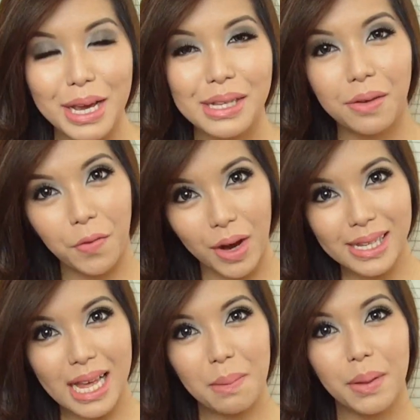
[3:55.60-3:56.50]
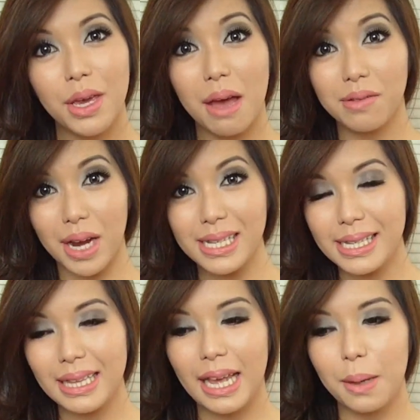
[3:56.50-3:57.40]
So for example, you have dry
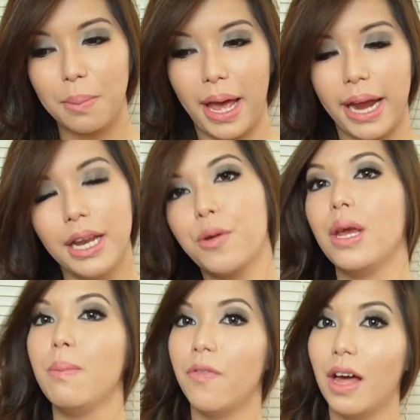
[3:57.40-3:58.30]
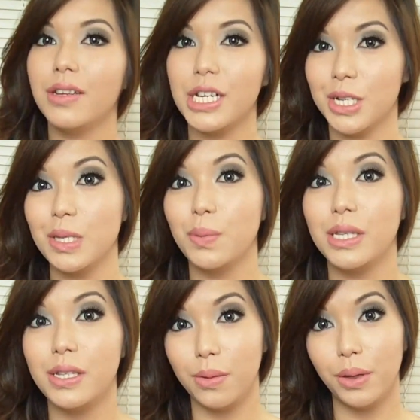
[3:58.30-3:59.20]
skin like mine, cream foundations would
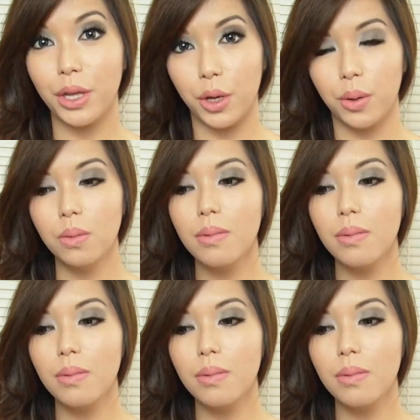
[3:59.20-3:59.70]
suit you,